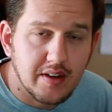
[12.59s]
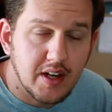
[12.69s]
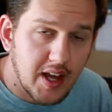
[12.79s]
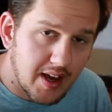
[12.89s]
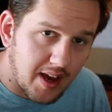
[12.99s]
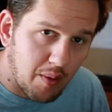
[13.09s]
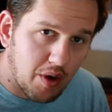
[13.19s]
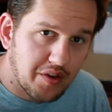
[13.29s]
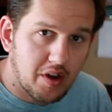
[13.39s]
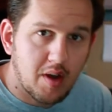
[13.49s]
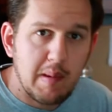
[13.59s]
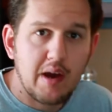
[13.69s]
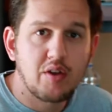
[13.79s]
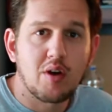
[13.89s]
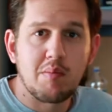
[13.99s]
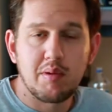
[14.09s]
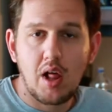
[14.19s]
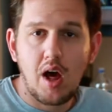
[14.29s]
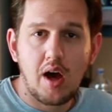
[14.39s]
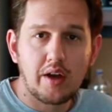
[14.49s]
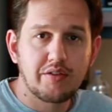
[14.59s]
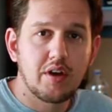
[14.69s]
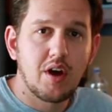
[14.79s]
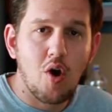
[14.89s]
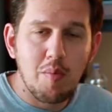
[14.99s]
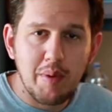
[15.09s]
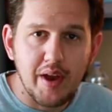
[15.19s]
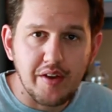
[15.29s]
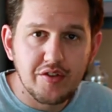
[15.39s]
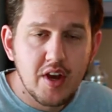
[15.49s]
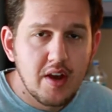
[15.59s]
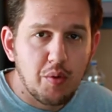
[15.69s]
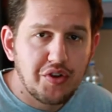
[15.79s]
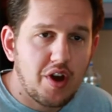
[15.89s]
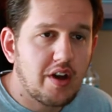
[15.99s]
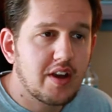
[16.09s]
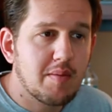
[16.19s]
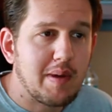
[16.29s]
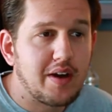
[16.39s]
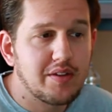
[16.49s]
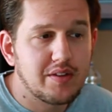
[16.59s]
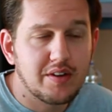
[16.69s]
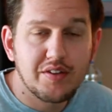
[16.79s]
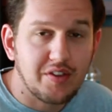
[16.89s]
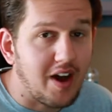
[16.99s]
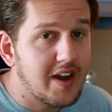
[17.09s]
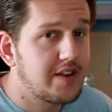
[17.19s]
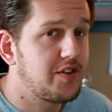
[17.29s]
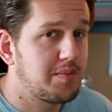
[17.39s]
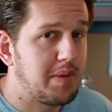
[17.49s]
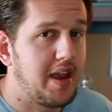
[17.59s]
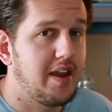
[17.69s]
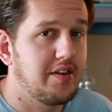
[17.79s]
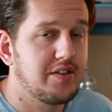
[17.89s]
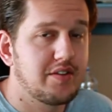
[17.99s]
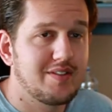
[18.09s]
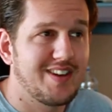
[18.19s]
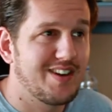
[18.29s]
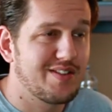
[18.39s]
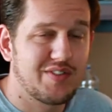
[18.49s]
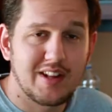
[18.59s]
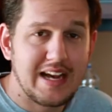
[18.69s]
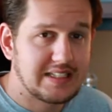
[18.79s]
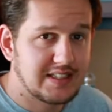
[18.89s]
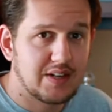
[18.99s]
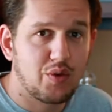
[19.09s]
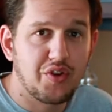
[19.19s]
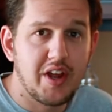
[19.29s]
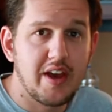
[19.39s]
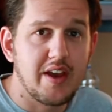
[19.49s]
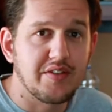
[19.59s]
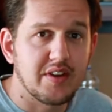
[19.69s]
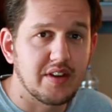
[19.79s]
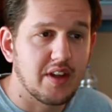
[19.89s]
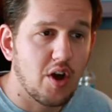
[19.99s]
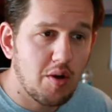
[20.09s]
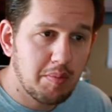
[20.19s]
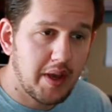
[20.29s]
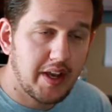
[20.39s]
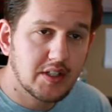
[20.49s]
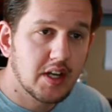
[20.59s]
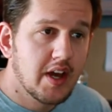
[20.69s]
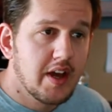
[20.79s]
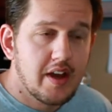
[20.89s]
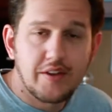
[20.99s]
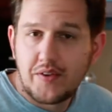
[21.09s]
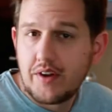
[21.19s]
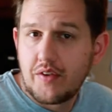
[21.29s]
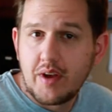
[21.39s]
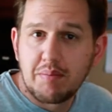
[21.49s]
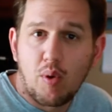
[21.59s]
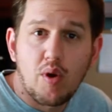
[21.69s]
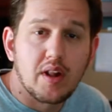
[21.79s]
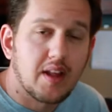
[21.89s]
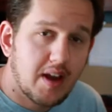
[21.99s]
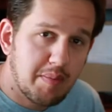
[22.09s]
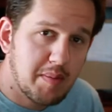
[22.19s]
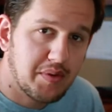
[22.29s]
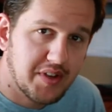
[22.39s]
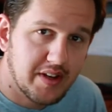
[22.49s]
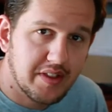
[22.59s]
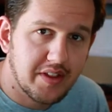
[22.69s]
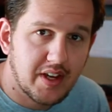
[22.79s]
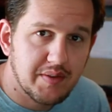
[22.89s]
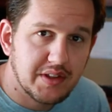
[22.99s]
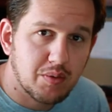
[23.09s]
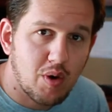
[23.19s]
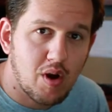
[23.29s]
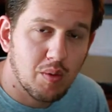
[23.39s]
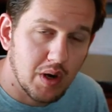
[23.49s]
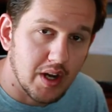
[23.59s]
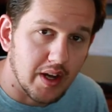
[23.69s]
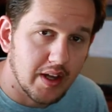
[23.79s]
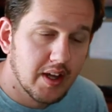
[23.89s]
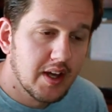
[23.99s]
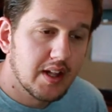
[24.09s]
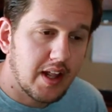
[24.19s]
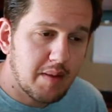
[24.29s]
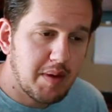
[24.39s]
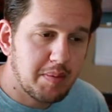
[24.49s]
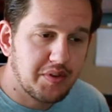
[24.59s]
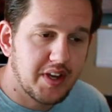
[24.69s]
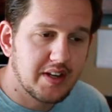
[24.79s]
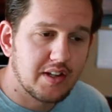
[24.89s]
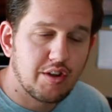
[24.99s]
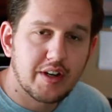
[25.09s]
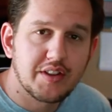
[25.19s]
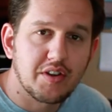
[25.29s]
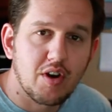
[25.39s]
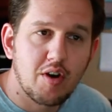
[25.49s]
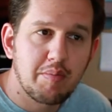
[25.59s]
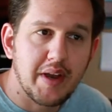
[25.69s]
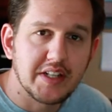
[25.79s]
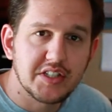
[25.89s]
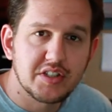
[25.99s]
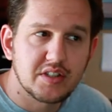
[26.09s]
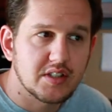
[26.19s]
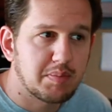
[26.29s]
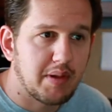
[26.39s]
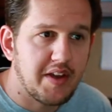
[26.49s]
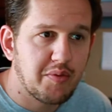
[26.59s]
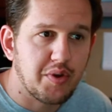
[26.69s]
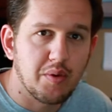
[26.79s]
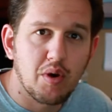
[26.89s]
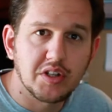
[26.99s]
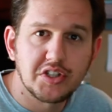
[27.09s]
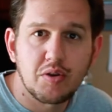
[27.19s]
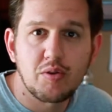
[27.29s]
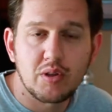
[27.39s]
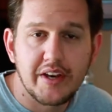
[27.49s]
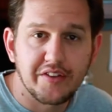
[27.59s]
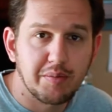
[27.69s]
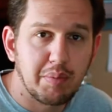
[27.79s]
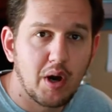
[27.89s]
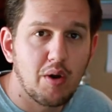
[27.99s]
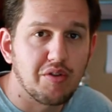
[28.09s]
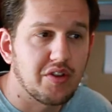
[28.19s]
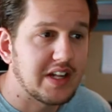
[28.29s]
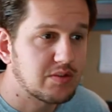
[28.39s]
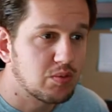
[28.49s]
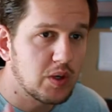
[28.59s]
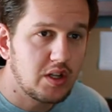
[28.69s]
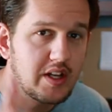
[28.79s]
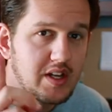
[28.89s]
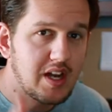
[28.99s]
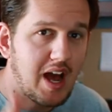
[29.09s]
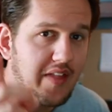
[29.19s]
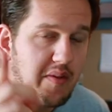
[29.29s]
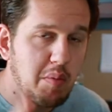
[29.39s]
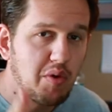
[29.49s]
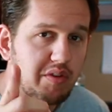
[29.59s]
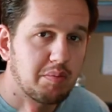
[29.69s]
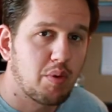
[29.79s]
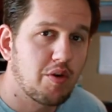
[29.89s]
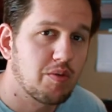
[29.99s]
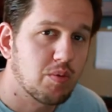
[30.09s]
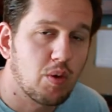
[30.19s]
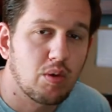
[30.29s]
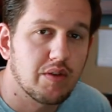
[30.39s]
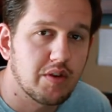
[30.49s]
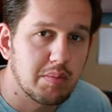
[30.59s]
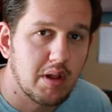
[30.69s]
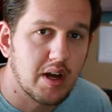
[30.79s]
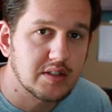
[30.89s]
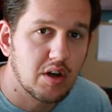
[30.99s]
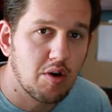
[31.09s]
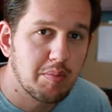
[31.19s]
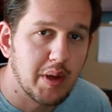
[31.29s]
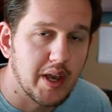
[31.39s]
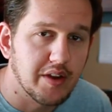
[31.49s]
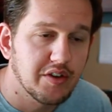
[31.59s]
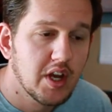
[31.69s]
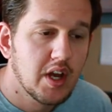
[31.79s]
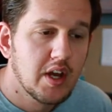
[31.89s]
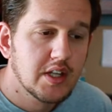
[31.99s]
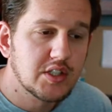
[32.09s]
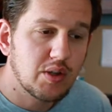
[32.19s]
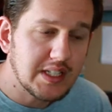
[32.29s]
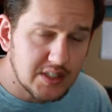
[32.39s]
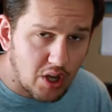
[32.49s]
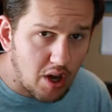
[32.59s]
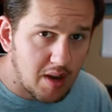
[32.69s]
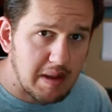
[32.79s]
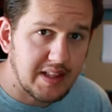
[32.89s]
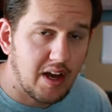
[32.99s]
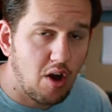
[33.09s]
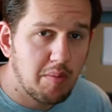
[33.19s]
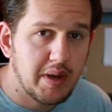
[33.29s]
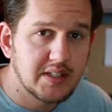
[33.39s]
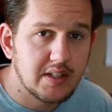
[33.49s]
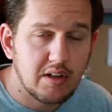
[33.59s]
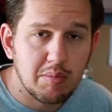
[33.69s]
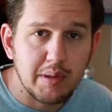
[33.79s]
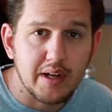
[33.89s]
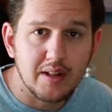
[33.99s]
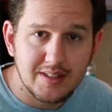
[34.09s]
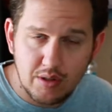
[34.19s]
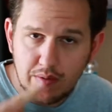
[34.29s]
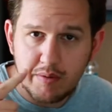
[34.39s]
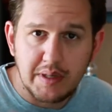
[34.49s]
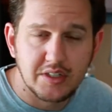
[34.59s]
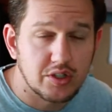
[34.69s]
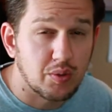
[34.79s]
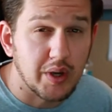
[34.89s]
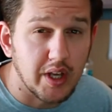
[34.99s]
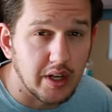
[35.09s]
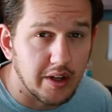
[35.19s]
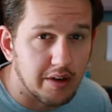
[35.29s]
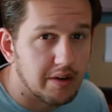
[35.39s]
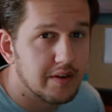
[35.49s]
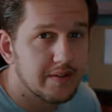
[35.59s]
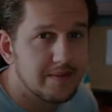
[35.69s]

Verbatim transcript: Today I want to talk about your blog's homepage. We're talking about the design of your page here for the last several days, and the homepage is very, very important. A lot of people tend to think of it the wrong way. A lot of people tend to look at their homepage as just this place where you want to show your latest post, and that's really not the most important role of your blog's homepage. So let's talk about that homepage a little bit. Let's go over to my screen here.